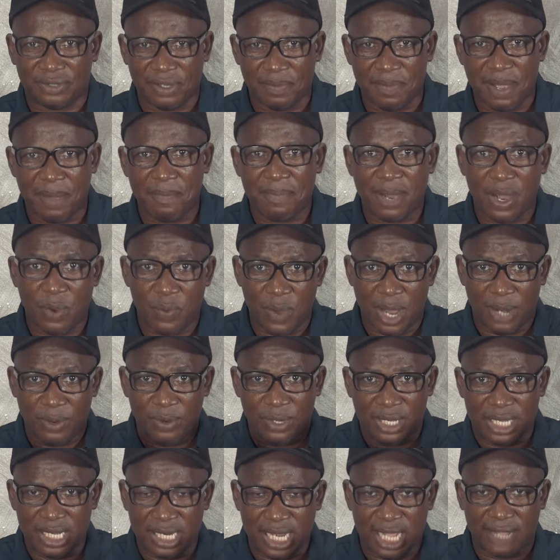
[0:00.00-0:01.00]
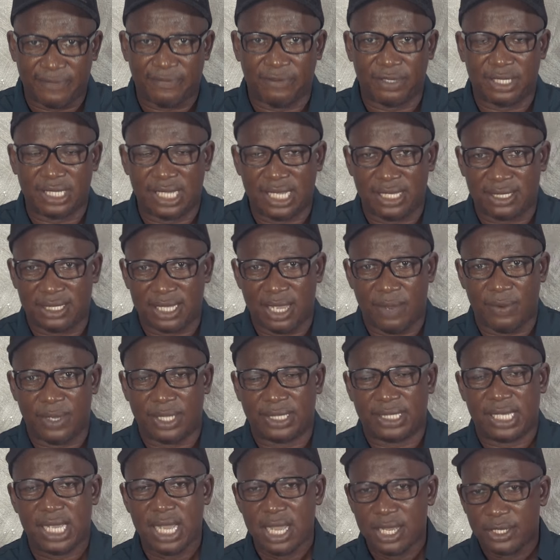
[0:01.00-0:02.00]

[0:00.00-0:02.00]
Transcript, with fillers: Remember, we are looking at 48 hours.